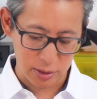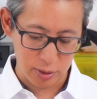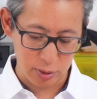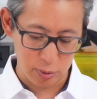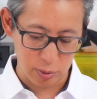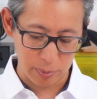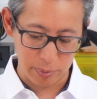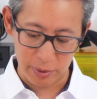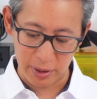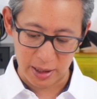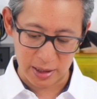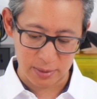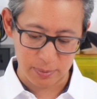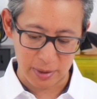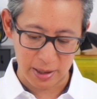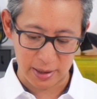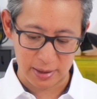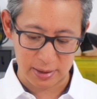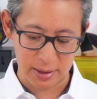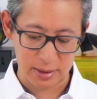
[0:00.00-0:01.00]
to replace
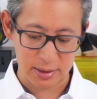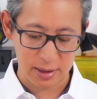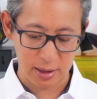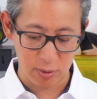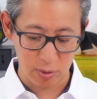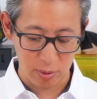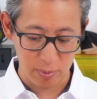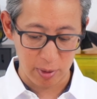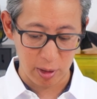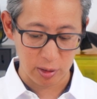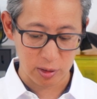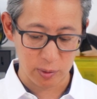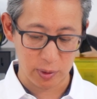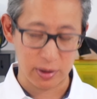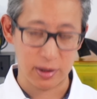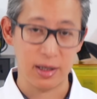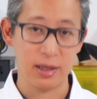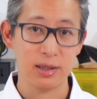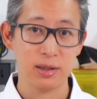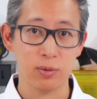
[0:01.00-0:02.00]
my existing remotes
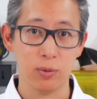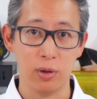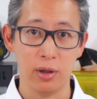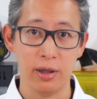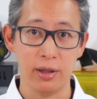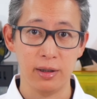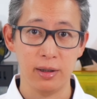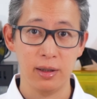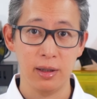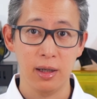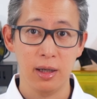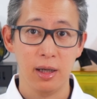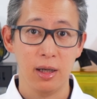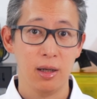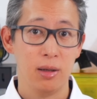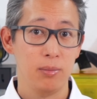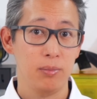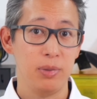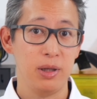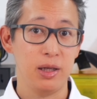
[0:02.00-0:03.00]
with this one
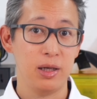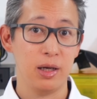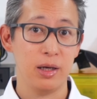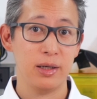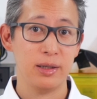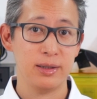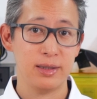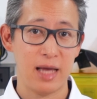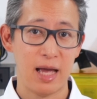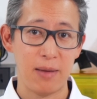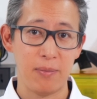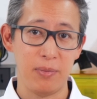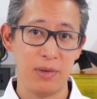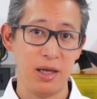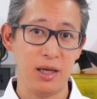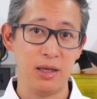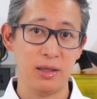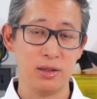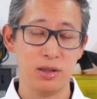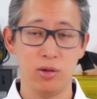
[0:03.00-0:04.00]
because that
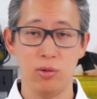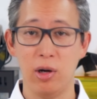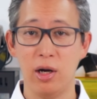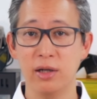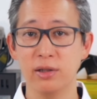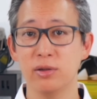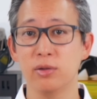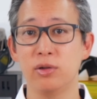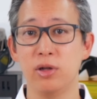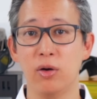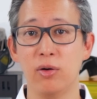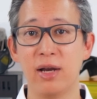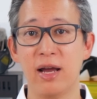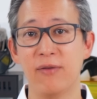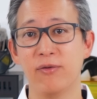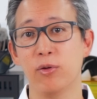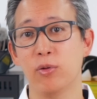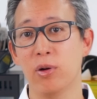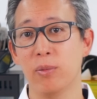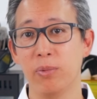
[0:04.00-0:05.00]
means you also don't
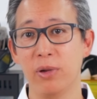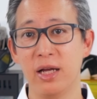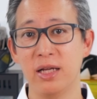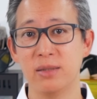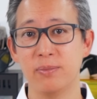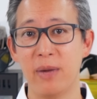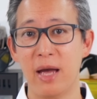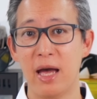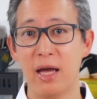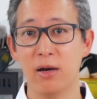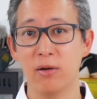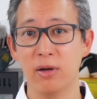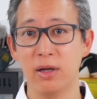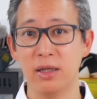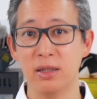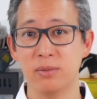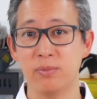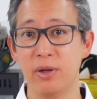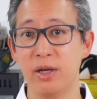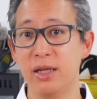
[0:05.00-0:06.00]
have to replace
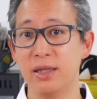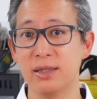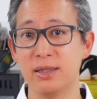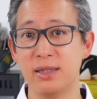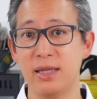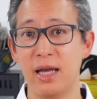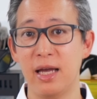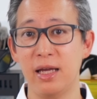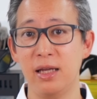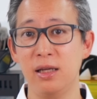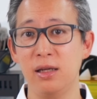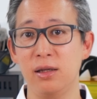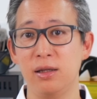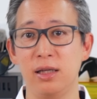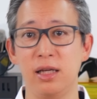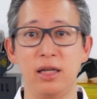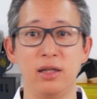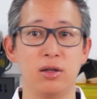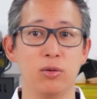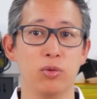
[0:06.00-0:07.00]
batteries, but instead
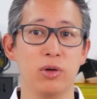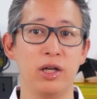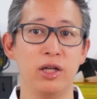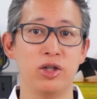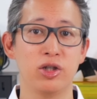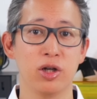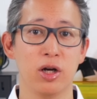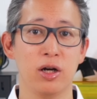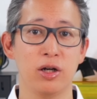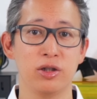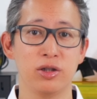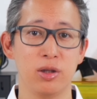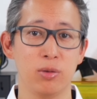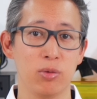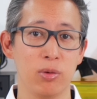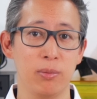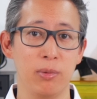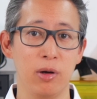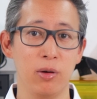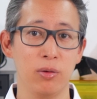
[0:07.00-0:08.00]
need to recharge the
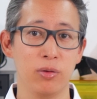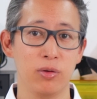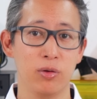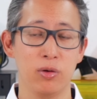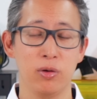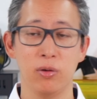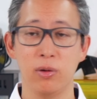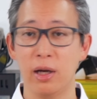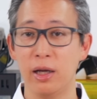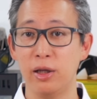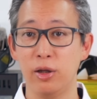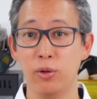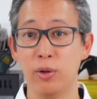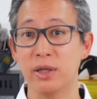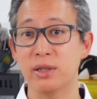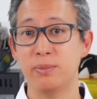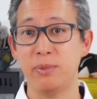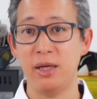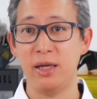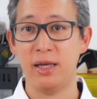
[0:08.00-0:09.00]
remote through a
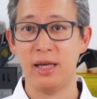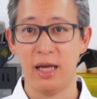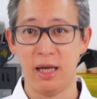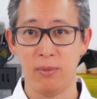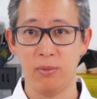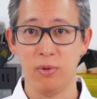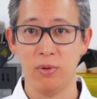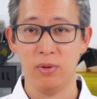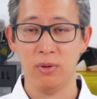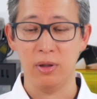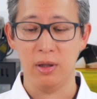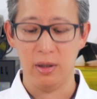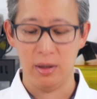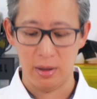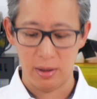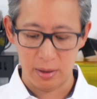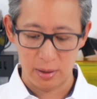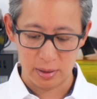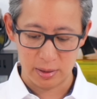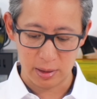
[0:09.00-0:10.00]
USB cable.
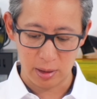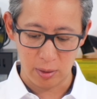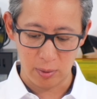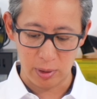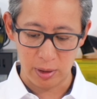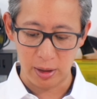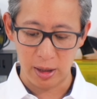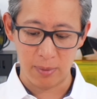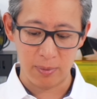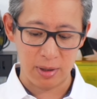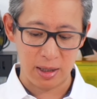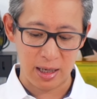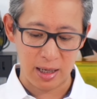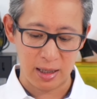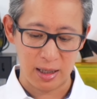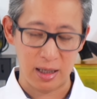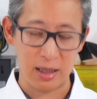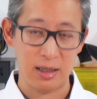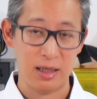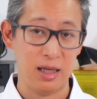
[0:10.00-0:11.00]
So
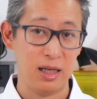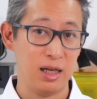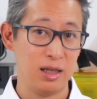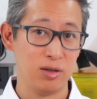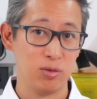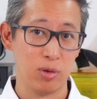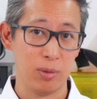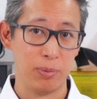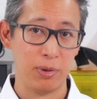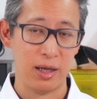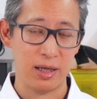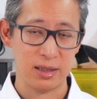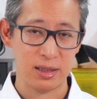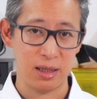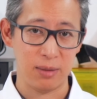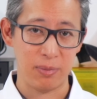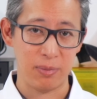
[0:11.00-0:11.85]
eliminating needing to replacing